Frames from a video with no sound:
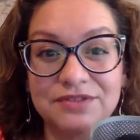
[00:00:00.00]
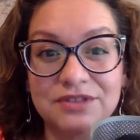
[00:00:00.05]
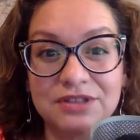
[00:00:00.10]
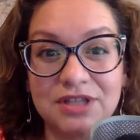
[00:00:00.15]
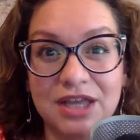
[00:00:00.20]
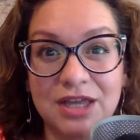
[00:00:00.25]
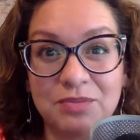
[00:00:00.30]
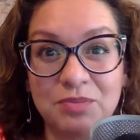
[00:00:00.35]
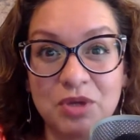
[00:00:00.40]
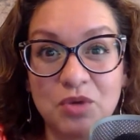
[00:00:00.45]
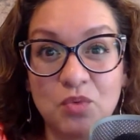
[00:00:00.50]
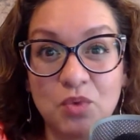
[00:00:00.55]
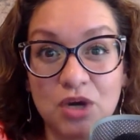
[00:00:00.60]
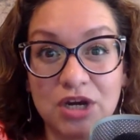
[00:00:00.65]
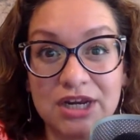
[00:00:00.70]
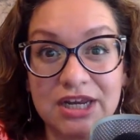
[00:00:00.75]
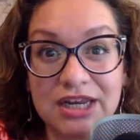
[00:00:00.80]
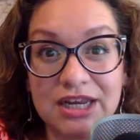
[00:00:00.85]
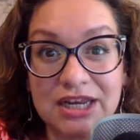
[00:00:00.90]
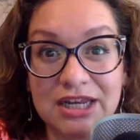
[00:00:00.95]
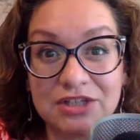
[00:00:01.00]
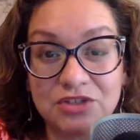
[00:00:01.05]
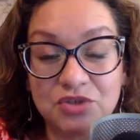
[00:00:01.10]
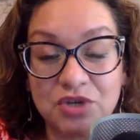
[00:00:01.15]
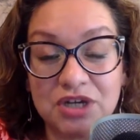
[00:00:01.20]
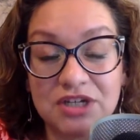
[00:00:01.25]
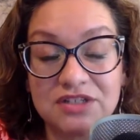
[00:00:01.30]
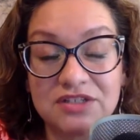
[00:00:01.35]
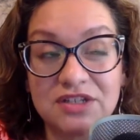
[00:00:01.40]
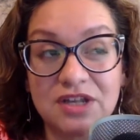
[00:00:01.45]
to like be working at
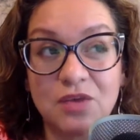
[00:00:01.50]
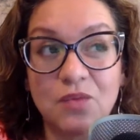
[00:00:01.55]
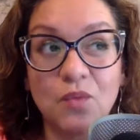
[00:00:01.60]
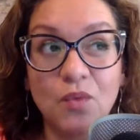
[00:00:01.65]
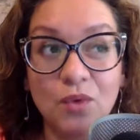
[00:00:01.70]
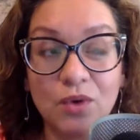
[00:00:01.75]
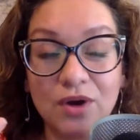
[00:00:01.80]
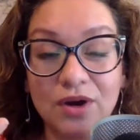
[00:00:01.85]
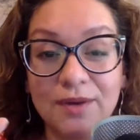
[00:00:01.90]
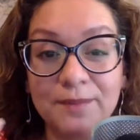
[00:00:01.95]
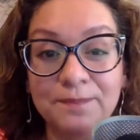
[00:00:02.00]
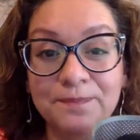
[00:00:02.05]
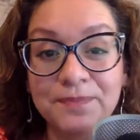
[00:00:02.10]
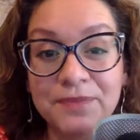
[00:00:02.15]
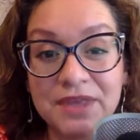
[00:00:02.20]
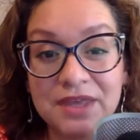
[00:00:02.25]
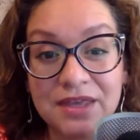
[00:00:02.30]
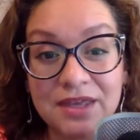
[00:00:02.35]
trying to stay warm.